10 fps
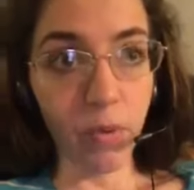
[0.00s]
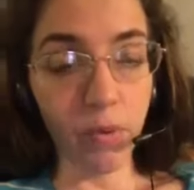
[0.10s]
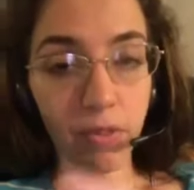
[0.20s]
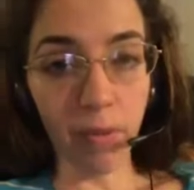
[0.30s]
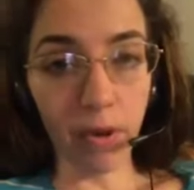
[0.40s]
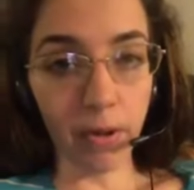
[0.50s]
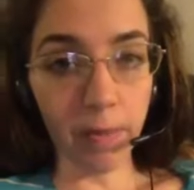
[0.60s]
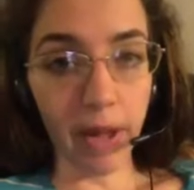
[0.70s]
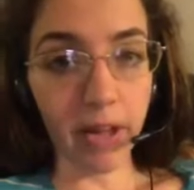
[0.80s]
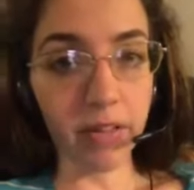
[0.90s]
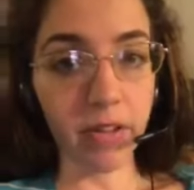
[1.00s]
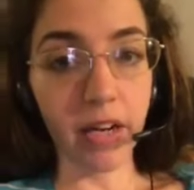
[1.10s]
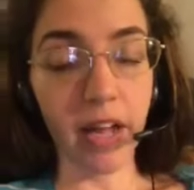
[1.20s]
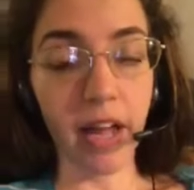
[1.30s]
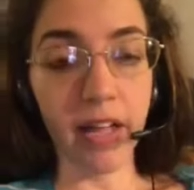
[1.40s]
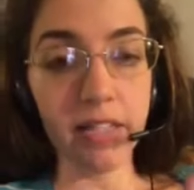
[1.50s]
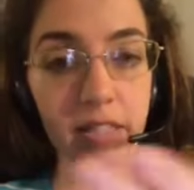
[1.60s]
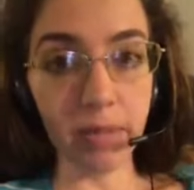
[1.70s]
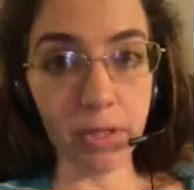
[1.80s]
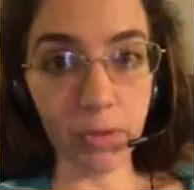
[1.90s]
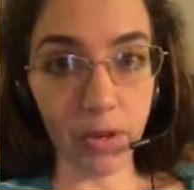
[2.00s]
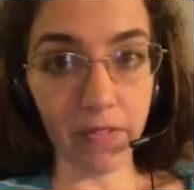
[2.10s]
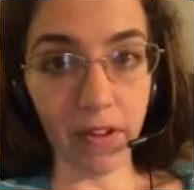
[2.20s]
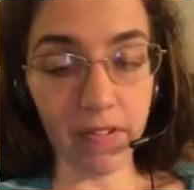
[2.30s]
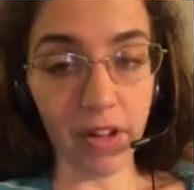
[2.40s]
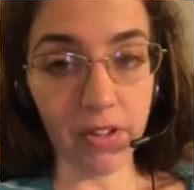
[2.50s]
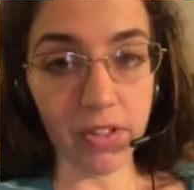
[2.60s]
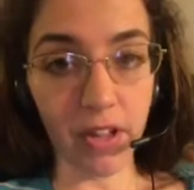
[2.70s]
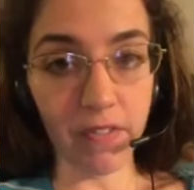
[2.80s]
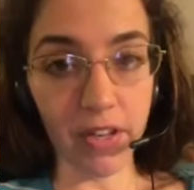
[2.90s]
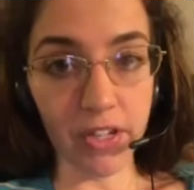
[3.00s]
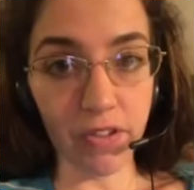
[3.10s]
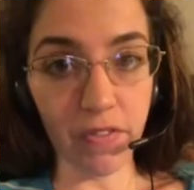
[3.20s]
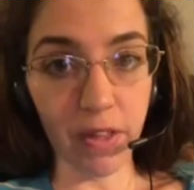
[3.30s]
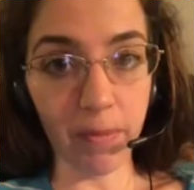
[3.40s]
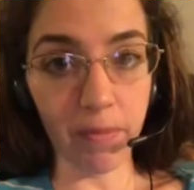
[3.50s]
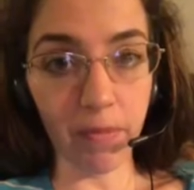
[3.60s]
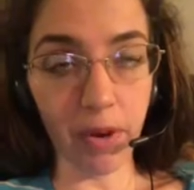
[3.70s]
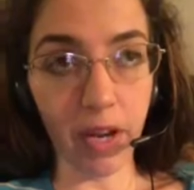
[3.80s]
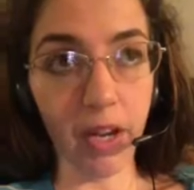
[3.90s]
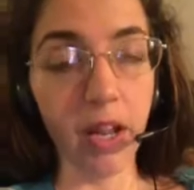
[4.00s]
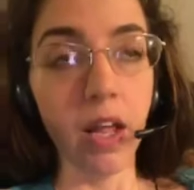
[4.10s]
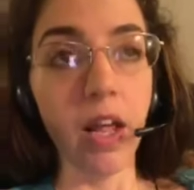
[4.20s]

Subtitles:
with a welcome pack, it's gonna be $25 off each of them, right?